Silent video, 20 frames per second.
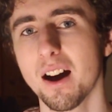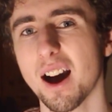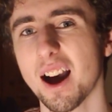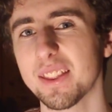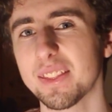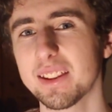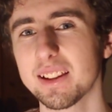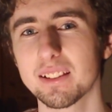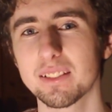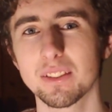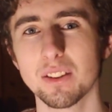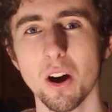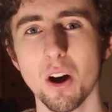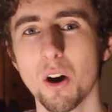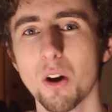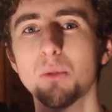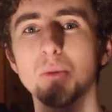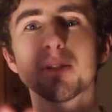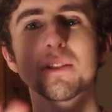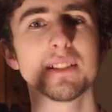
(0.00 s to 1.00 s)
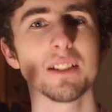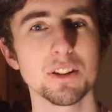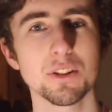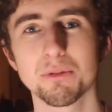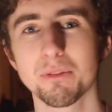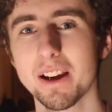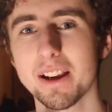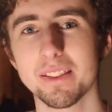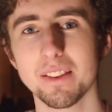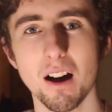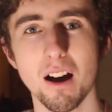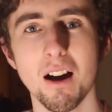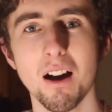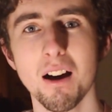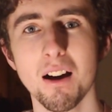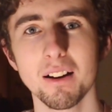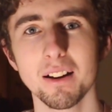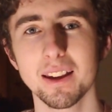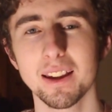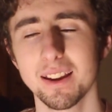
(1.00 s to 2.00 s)
I think the whole Stitch Wraith
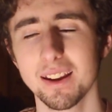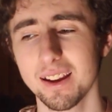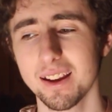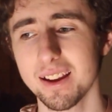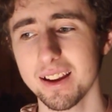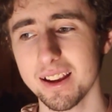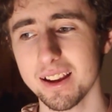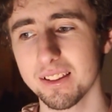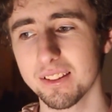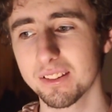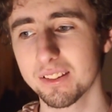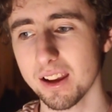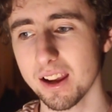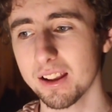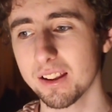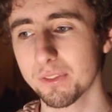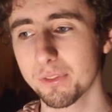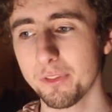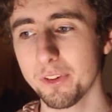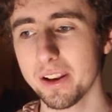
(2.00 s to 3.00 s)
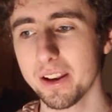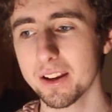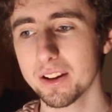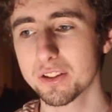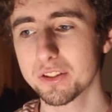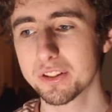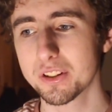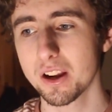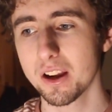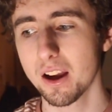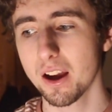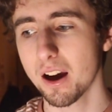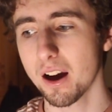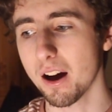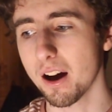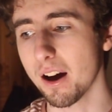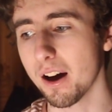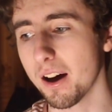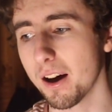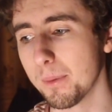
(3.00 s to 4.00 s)
arc is is finished.
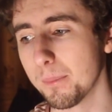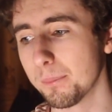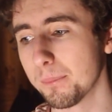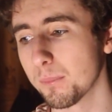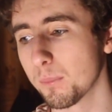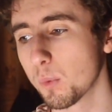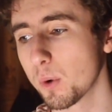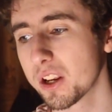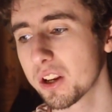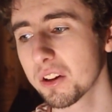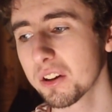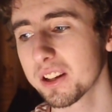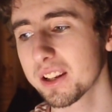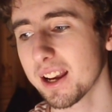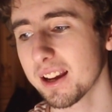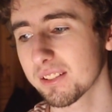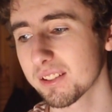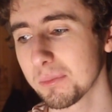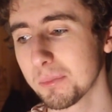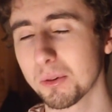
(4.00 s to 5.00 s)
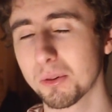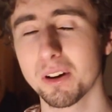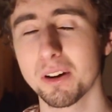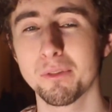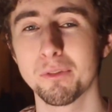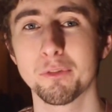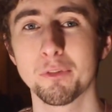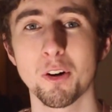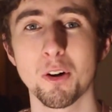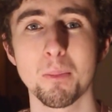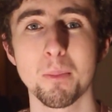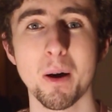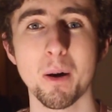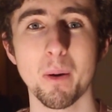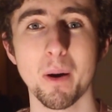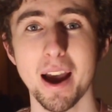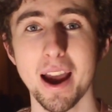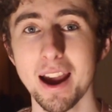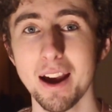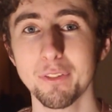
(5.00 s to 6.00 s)
Um, we could get some more info
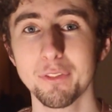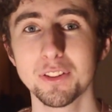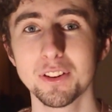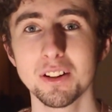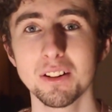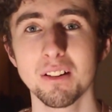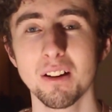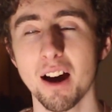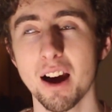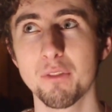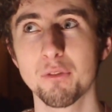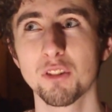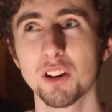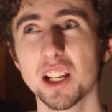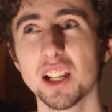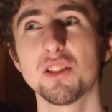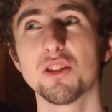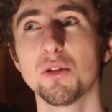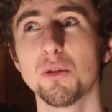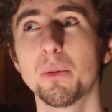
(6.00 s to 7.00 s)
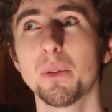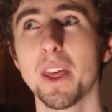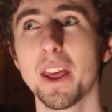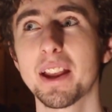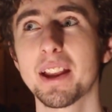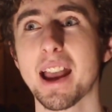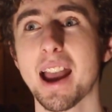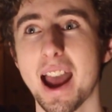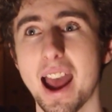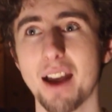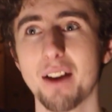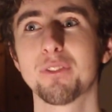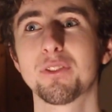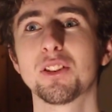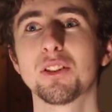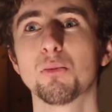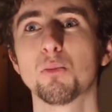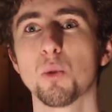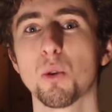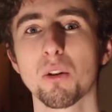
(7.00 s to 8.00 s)
about Afton. I really do think
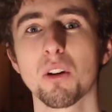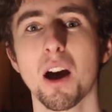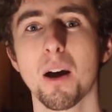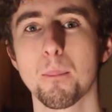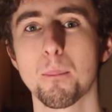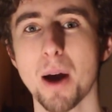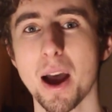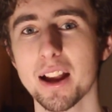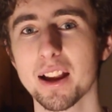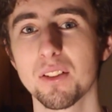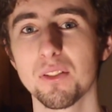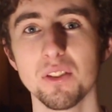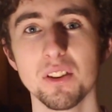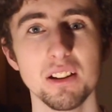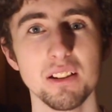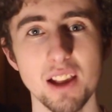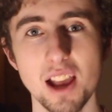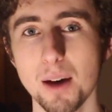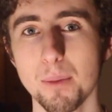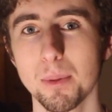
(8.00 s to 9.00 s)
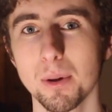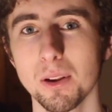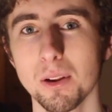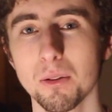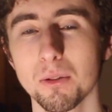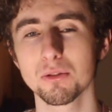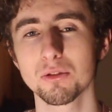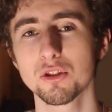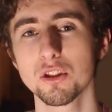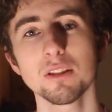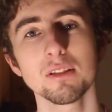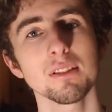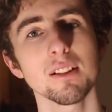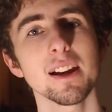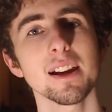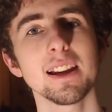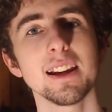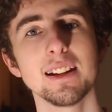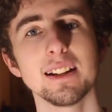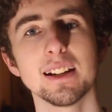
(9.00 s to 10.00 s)
Afton will come back in these epilogues, just
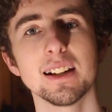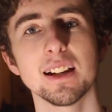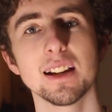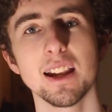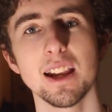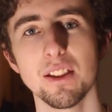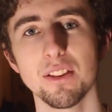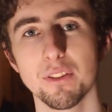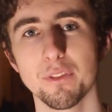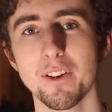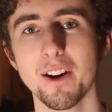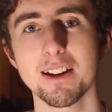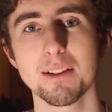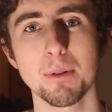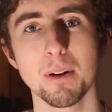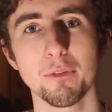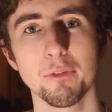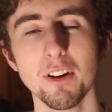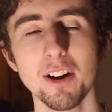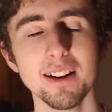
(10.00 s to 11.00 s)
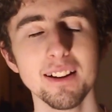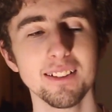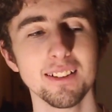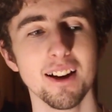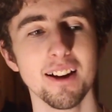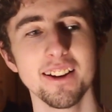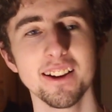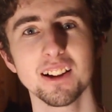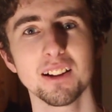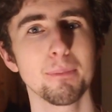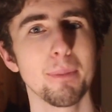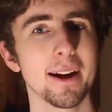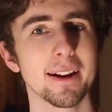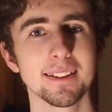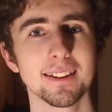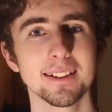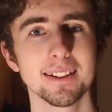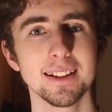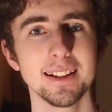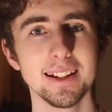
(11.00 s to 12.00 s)
like he did in the Fazbear Frights,
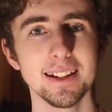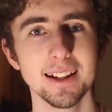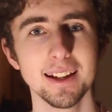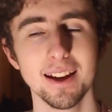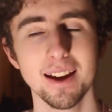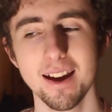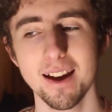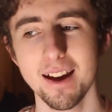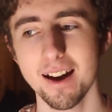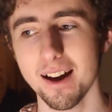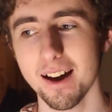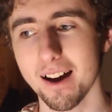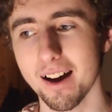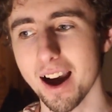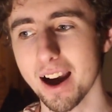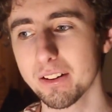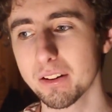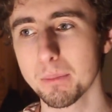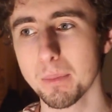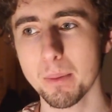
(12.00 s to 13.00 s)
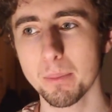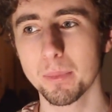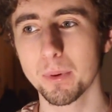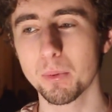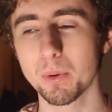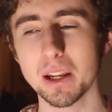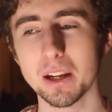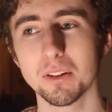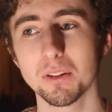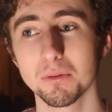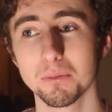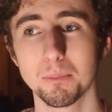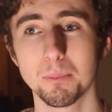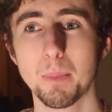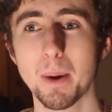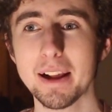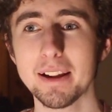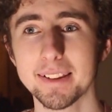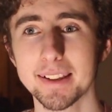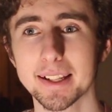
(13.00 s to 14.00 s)
unexpectedly. Uh, I remember we
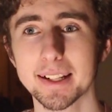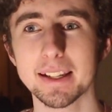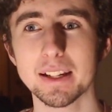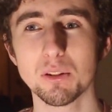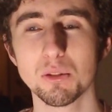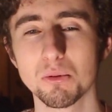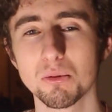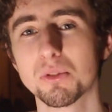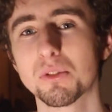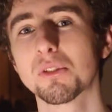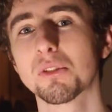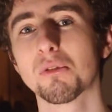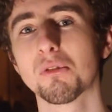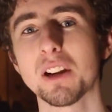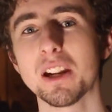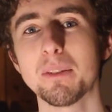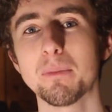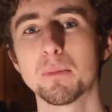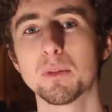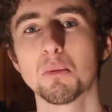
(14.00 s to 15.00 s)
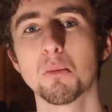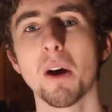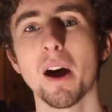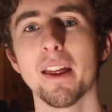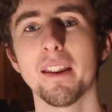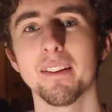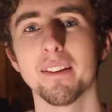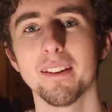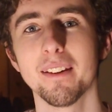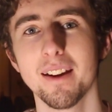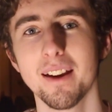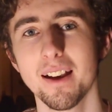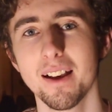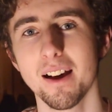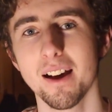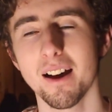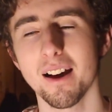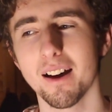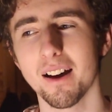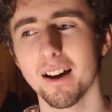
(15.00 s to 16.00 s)
basically all screamed when,
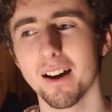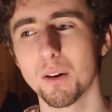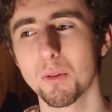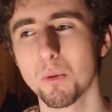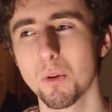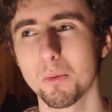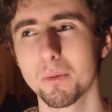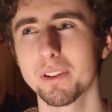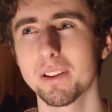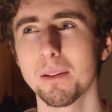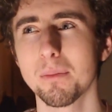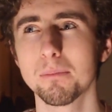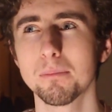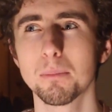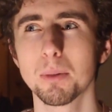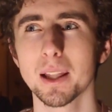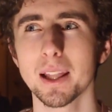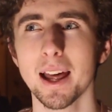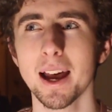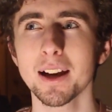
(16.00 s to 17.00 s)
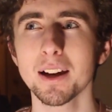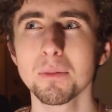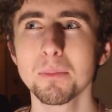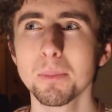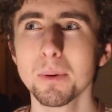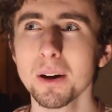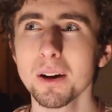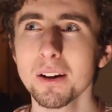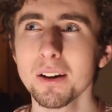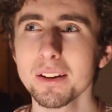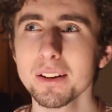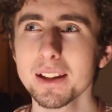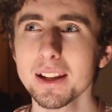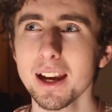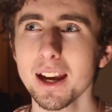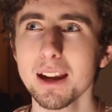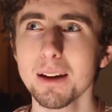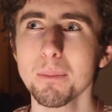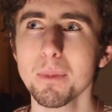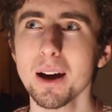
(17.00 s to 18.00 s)
uh, what was it, Blackbird
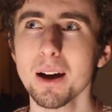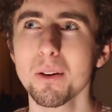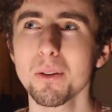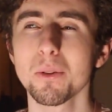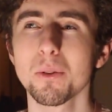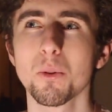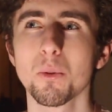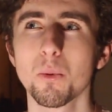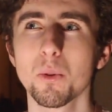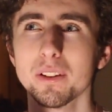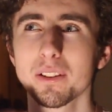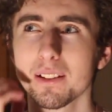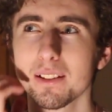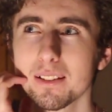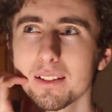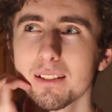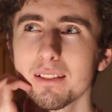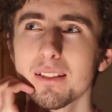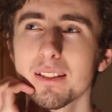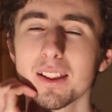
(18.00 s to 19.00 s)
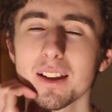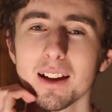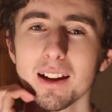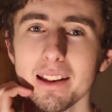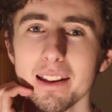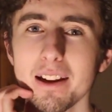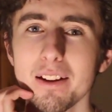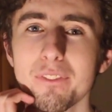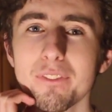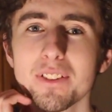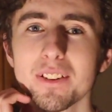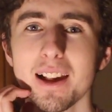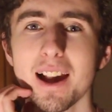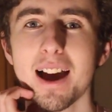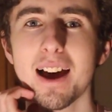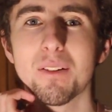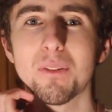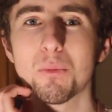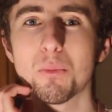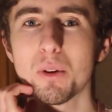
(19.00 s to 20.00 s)
came out, or was it The Cliffs?
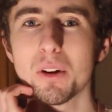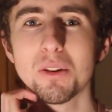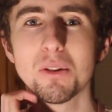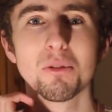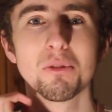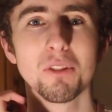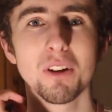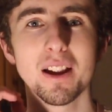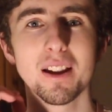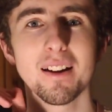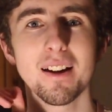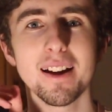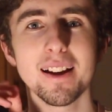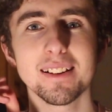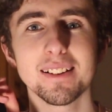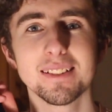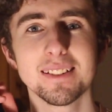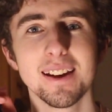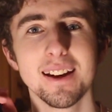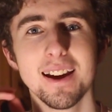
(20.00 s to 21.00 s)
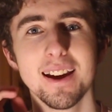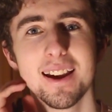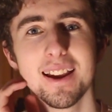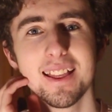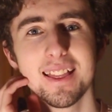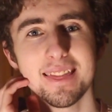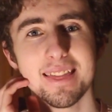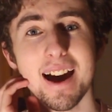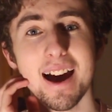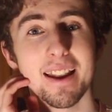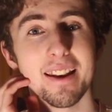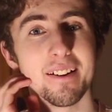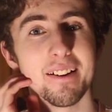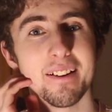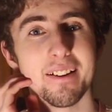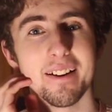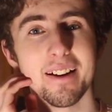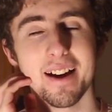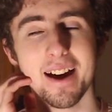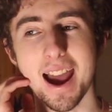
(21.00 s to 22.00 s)
And we all realised that
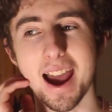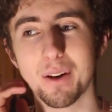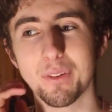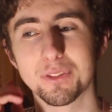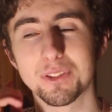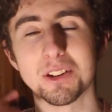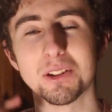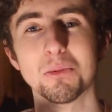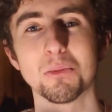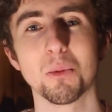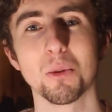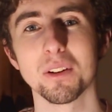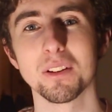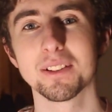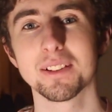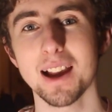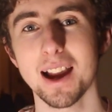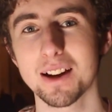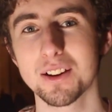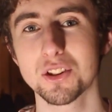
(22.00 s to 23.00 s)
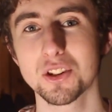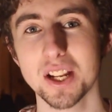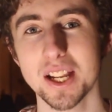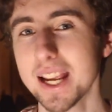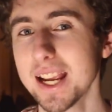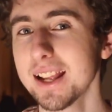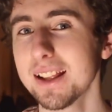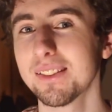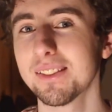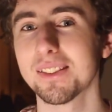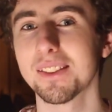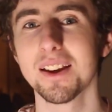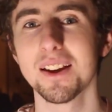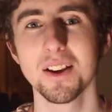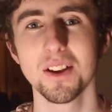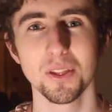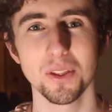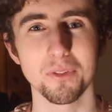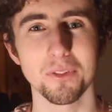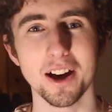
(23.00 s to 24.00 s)
uh, Afton was actually in
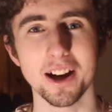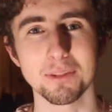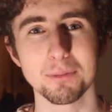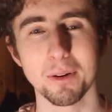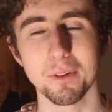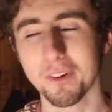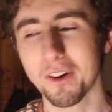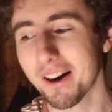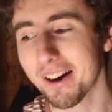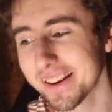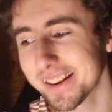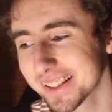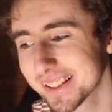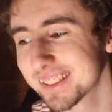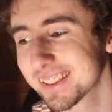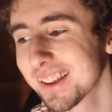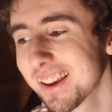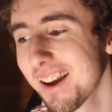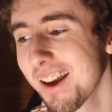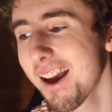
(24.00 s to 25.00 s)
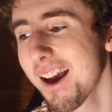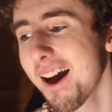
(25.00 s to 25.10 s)
the Fazbear Frights.